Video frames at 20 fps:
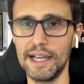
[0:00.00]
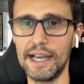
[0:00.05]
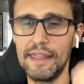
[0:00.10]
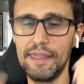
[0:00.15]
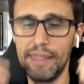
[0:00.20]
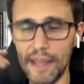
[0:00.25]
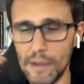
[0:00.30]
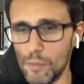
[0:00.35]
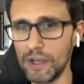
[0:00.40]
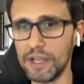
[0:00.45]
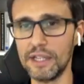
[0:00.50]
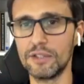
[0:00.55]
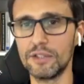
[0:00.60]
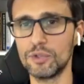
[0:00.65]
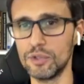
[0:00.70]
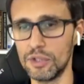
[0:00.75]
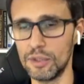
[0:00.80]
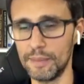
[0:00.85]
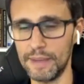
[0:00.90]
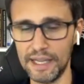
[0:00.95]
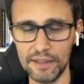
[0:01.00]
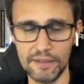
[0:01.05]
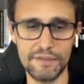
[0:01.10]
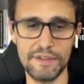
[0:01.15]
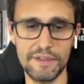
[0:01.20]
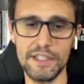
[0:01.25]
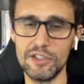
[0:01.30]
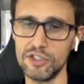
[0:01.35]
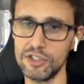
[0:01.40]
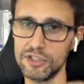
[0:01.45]
And then we can talk about the
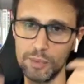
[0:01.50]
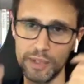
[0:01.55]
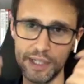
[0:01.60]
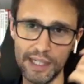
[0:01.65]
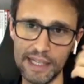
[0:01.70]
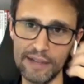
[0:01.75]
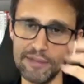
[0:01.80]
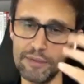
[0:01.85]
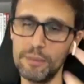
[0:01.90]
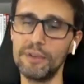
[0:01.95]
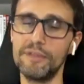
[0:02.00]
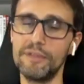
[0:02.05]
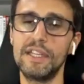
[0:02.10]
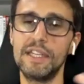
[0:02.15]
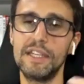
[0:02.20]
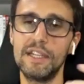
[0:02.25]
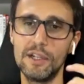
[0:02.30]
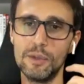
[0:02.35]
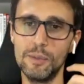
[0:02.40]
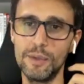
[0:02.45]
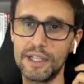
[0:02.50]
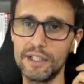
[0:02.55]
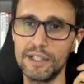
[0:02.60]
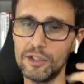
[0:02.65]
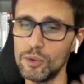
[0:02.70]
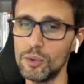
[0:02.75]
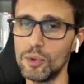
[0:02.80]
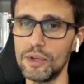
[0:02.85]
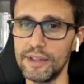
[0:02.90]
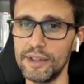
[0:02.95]
features, and we can give them a video, and we can
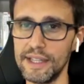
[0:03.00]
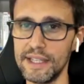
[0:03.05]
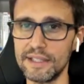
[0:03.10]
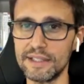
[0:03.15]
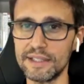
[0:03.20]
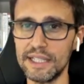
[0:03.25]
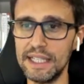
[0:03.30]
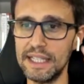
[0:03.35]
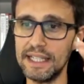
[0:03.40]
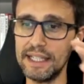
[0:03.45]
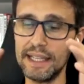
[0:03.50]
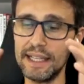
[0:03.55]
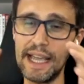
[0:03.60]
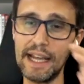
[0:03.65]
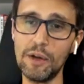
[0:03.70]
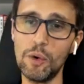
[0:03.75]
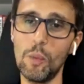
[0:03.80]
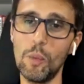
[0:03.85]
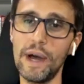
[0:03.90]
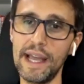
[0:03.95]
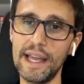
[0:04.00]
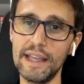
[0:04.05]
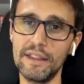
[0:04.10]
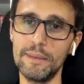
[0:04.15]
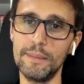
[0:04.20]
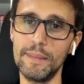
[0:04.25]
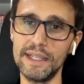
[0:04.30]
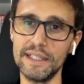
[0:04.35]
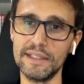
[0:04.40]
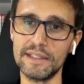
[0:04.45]
do all of this in a way
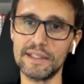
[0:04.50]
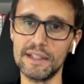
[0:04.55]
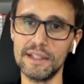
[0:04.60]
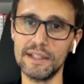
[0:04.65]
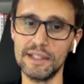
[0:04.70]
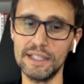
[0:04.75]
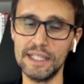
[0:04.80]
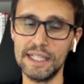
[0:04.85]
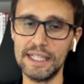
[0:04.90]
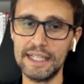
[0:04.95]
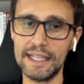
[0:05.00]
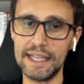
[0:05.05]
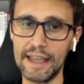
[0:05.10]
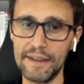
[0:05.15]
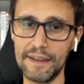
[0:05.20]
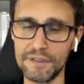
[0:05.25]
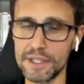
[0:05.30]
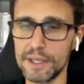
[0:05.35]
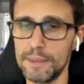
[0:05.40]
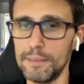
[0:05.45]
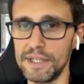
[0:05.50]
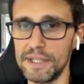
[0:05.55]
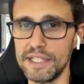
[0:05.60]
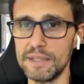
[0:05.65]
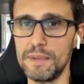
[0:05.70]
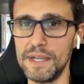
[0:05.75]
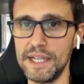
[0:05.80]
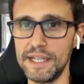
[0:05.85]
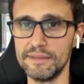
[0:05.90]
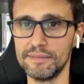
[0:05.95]
that means that if somebody's
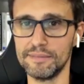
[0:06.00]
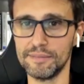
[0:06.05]
been